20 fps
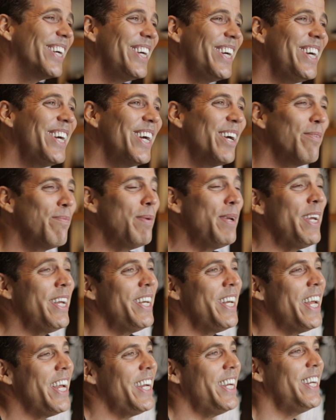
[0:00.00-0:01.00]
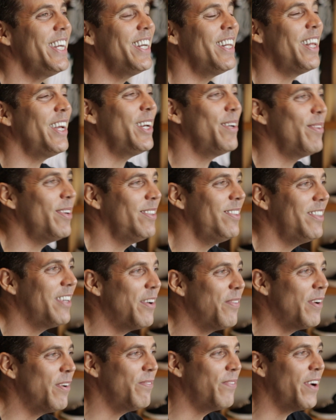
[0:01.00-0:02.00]
Yeah, being naked, lighting
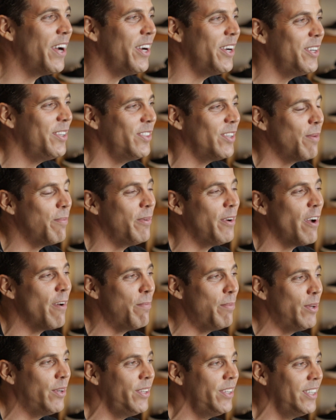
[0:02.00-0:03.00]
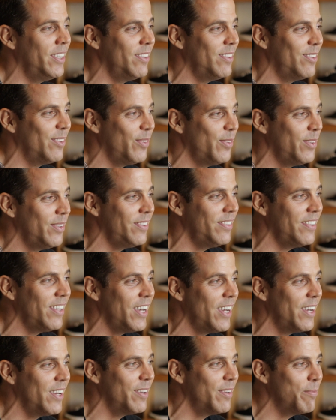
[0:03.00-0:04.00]
myself on fire, and jumping off buildings was
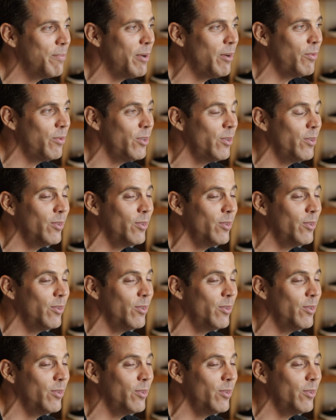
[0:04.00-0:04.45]
my roots.